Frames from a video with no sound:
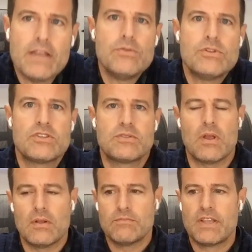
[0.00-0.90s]
you just
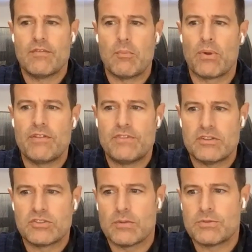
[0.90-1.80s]
give a brief
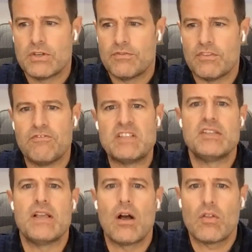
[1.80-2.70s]
description of the
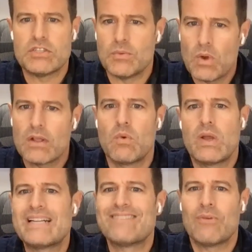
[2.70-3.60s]
physiology?
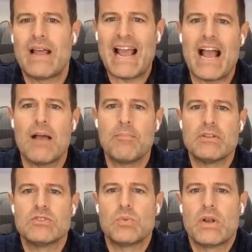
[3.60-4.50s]
What
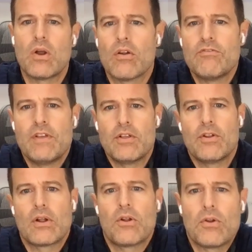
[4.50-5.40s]
happens when heart failure
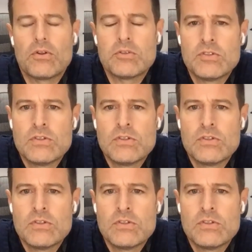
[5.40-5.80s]
occurs?